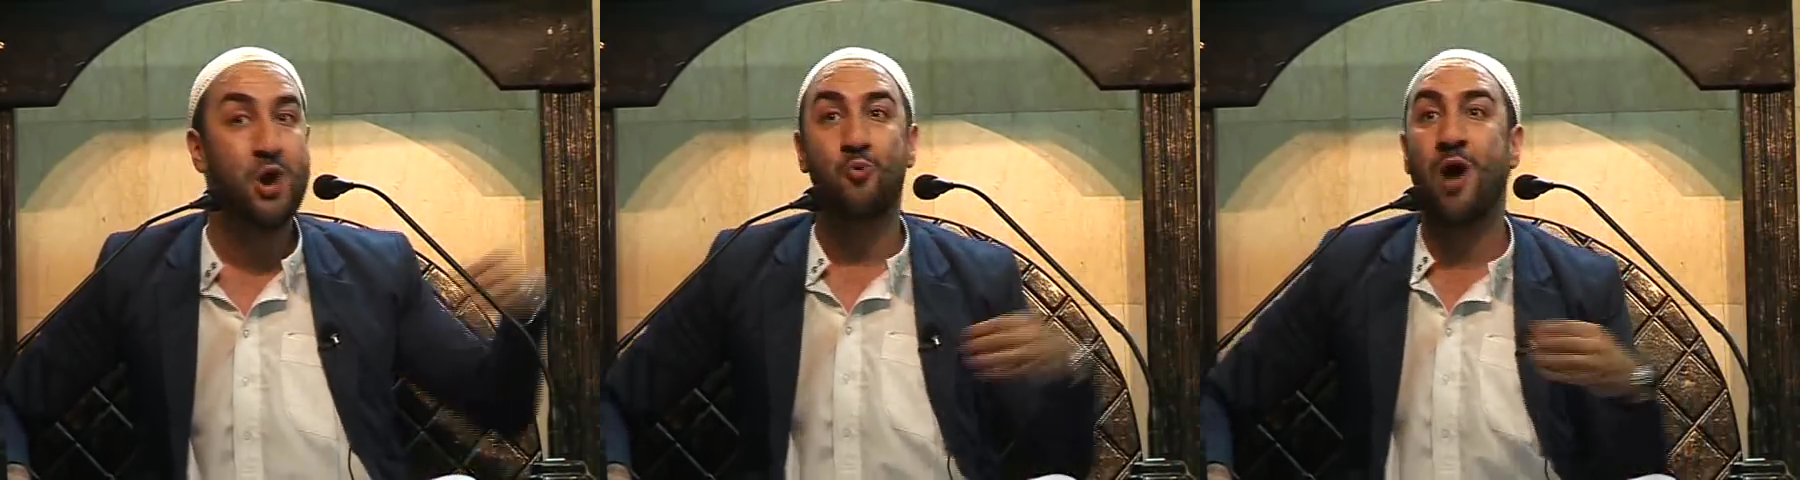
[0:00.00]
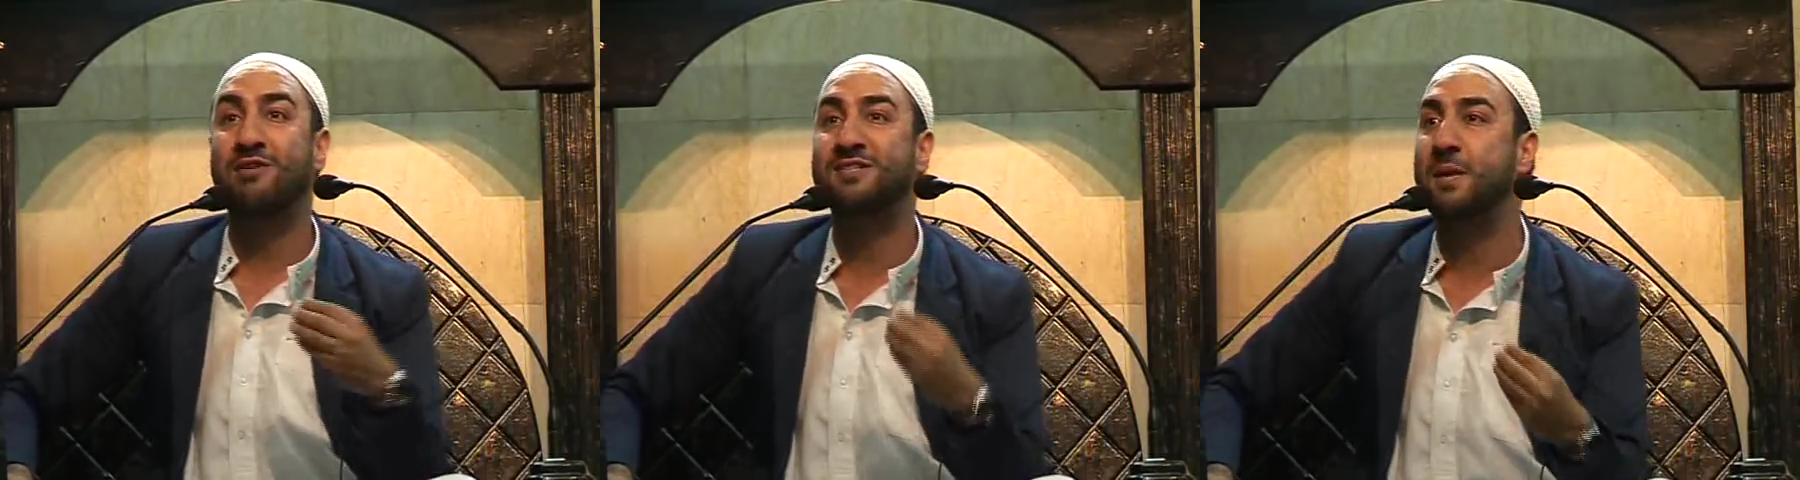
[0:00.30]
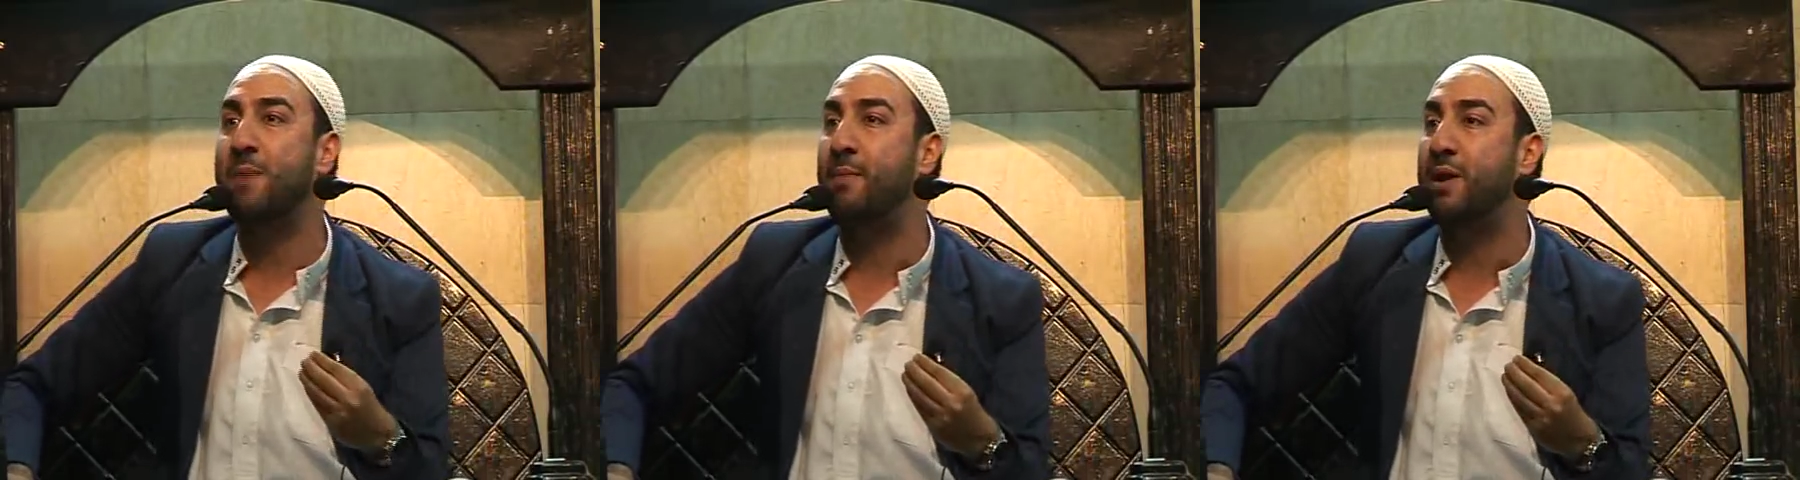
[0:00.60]
Whereas
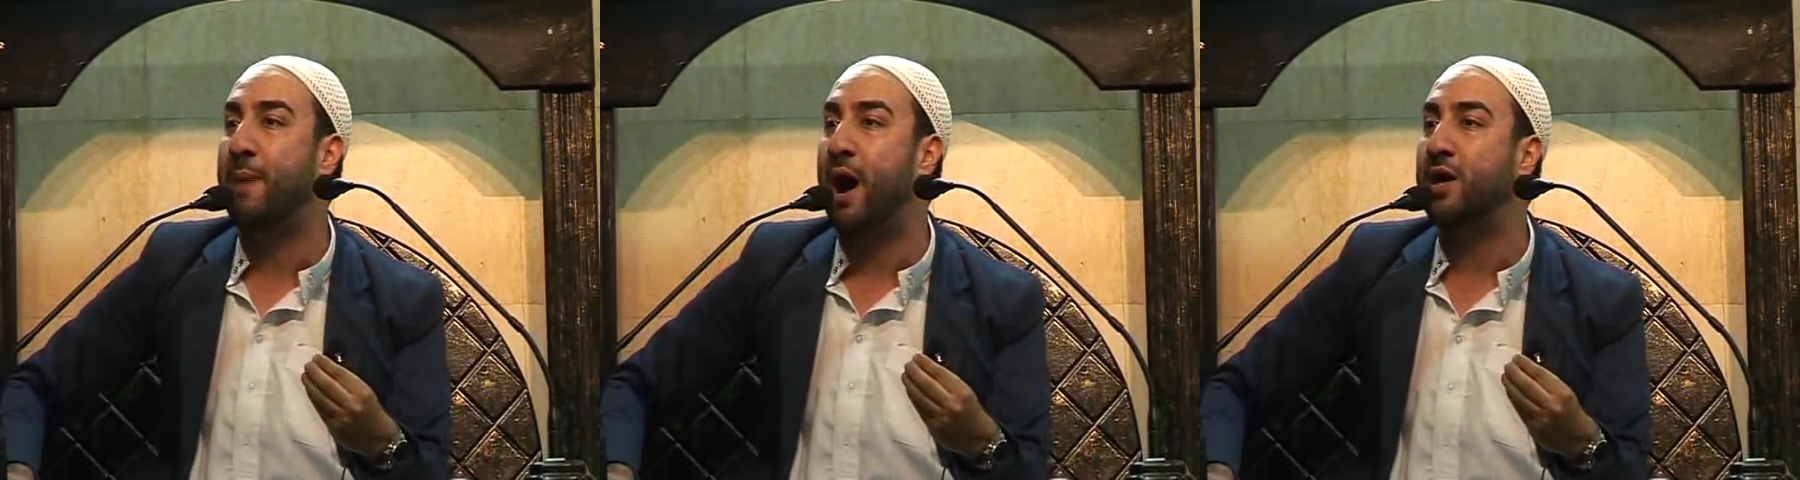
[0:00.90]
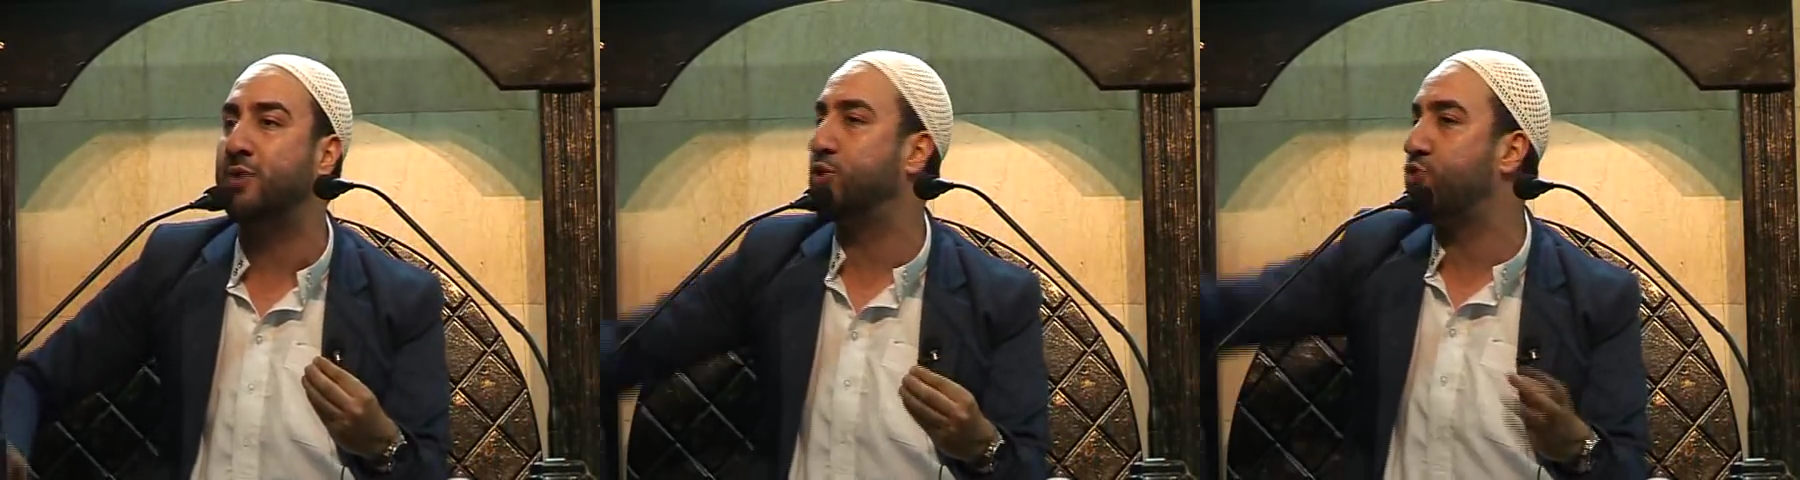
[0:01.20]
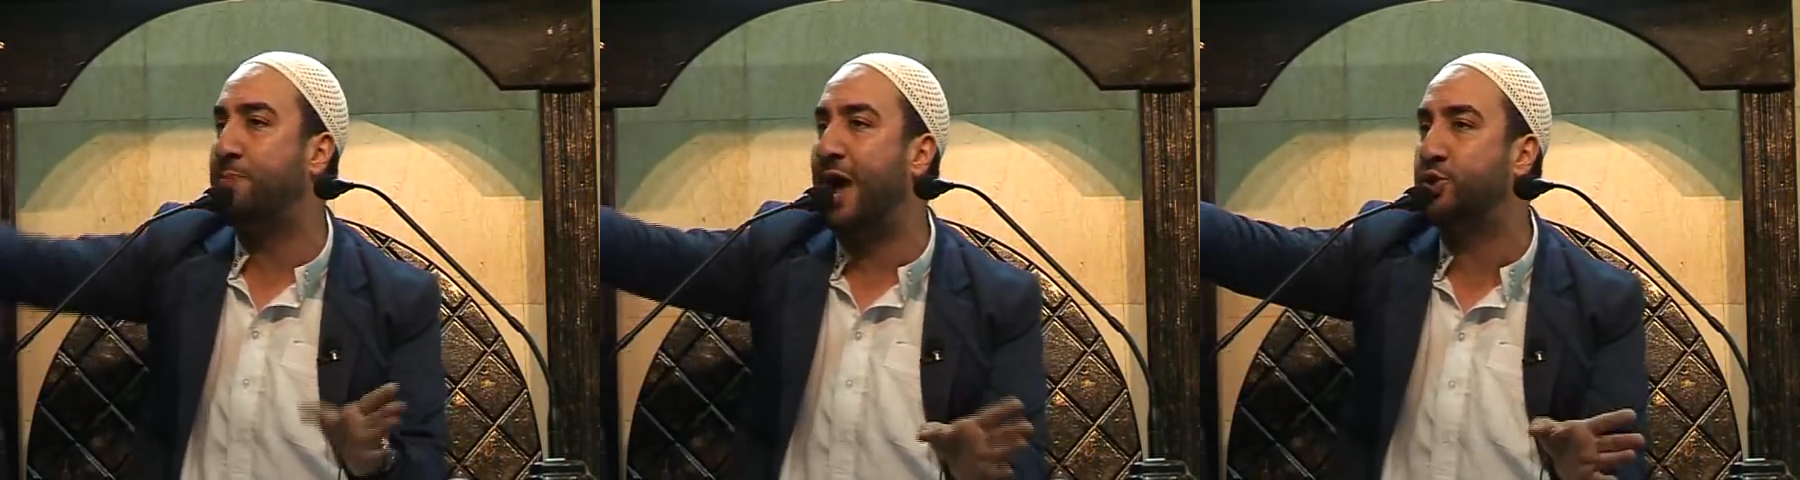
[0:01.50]
Imam al-Baqir would
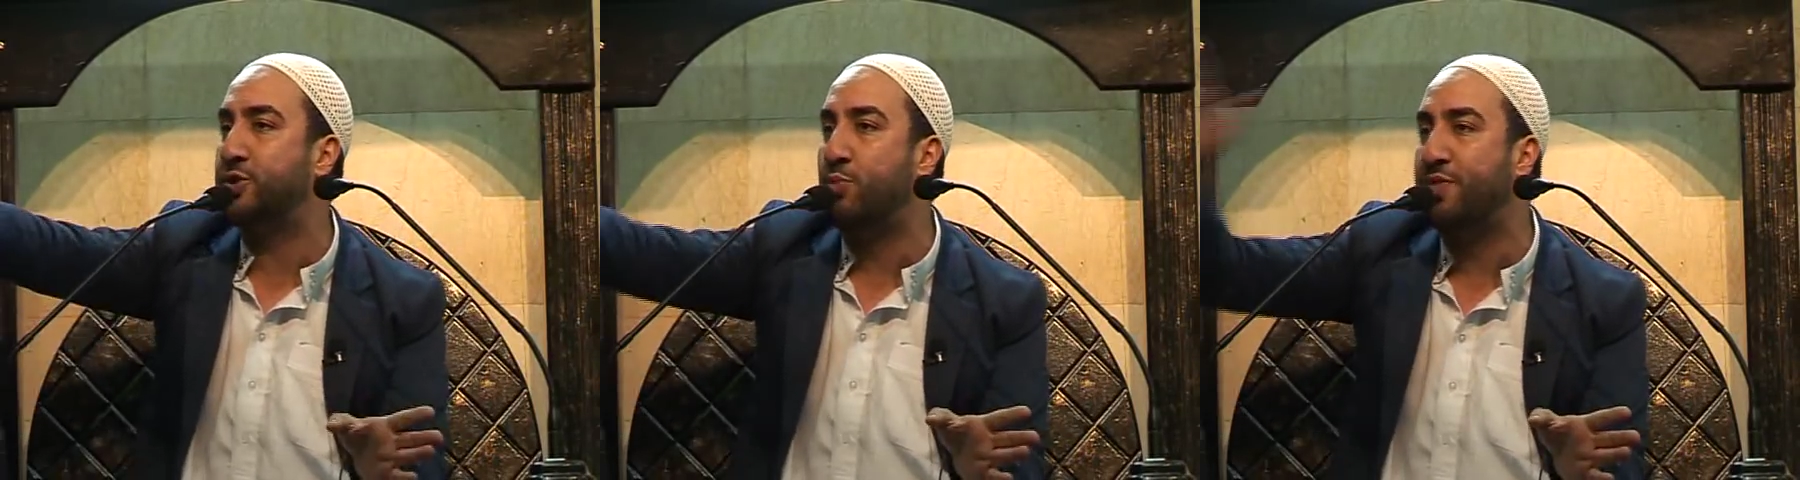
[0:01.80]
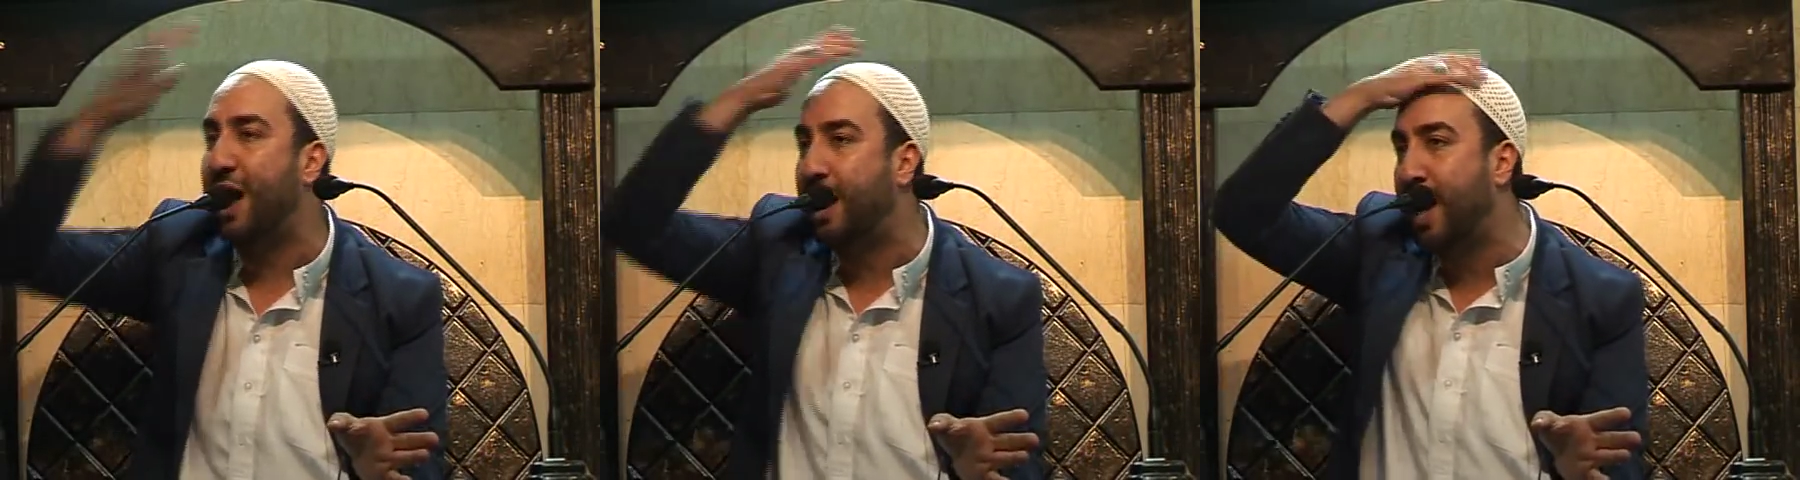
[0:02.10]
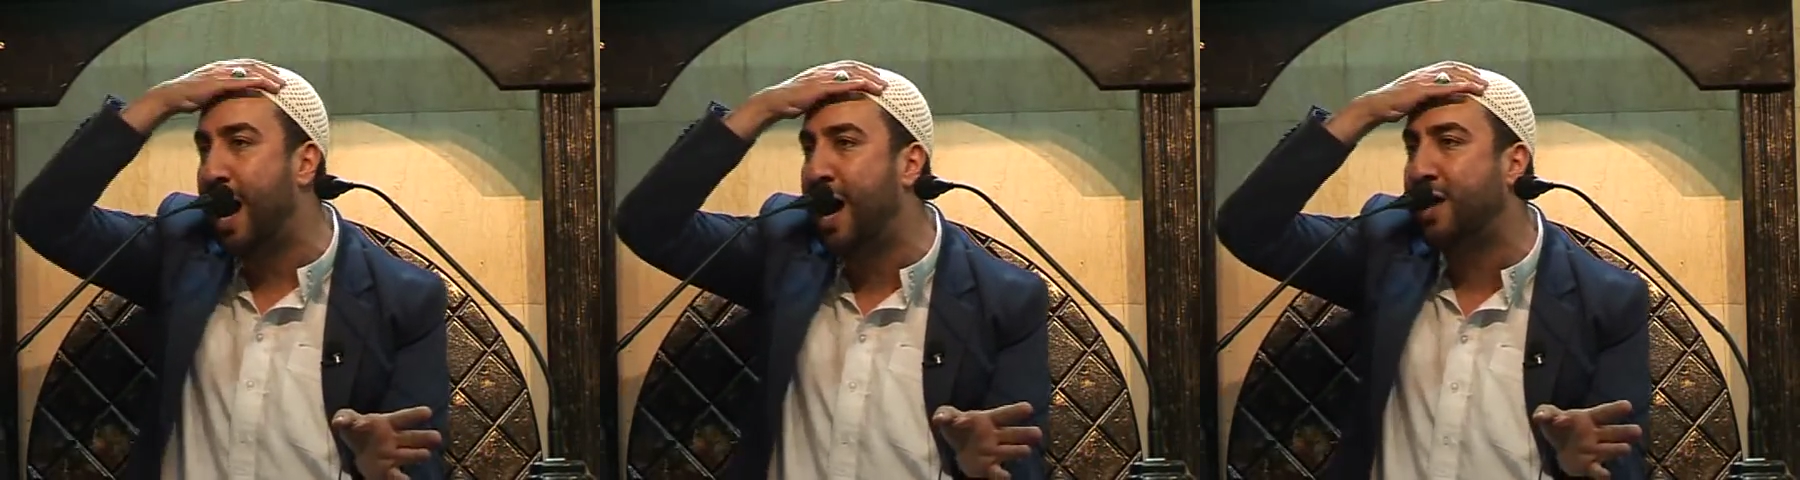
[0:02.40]
reply to them with
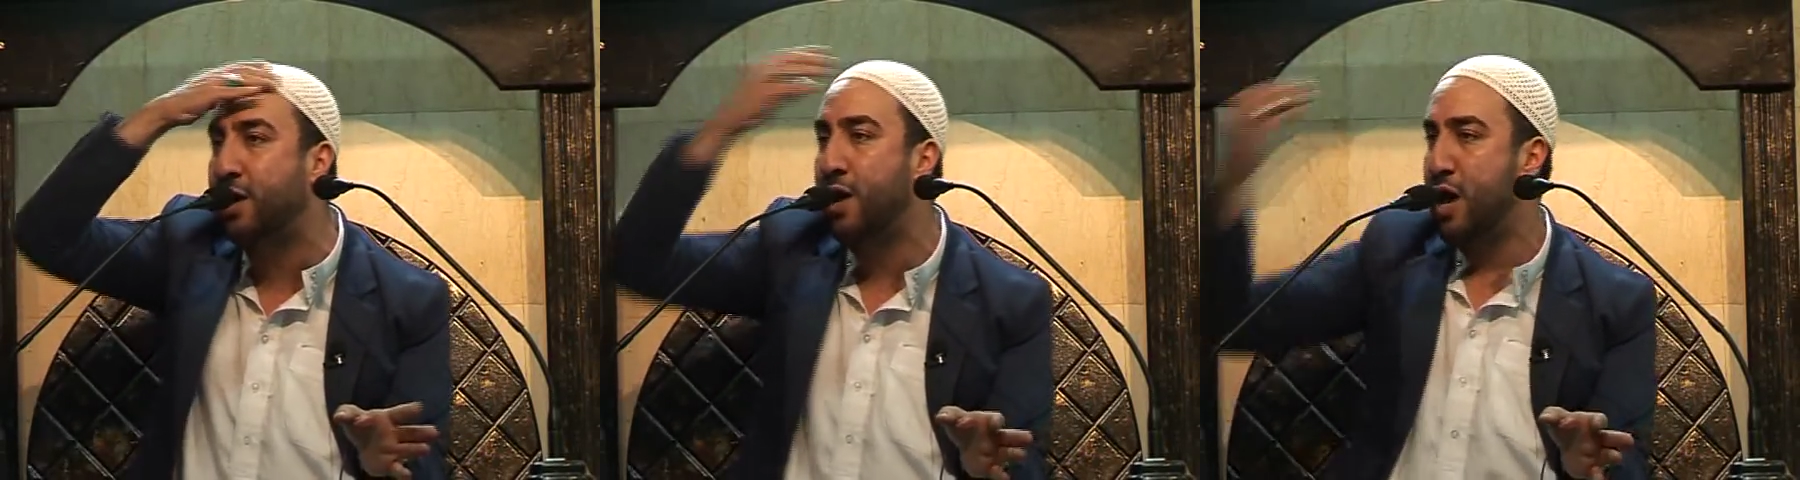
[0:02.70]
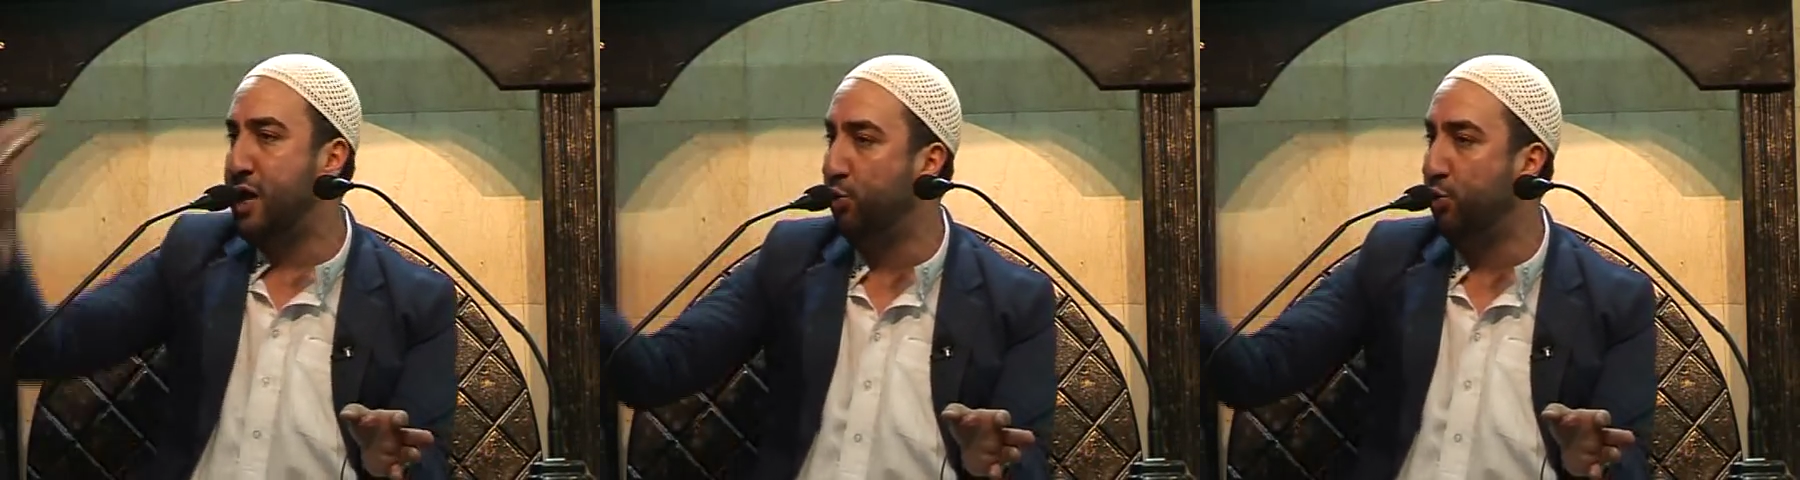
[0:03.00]
akhlaq.